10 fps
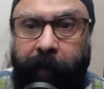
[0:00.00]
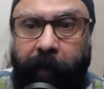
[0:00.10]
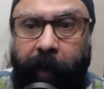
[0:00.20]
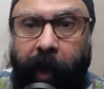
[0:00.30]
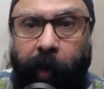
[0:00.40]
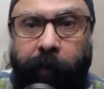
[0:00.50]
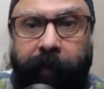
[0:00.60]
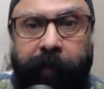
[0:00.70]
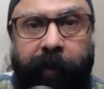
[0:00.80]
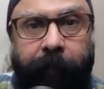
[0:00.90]
how
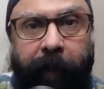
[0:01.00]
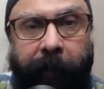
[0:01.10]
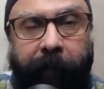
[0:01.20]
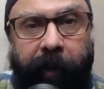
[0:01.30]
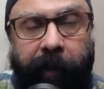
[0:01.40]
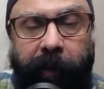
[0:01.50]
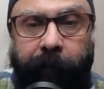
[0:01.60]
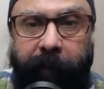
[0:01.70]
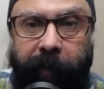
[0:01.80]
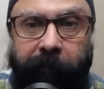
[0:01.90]
is this primary key
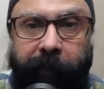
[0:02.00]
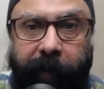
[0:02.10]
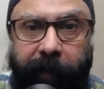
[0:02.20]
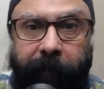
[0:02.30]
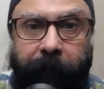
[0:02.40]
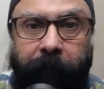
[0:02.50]
specified.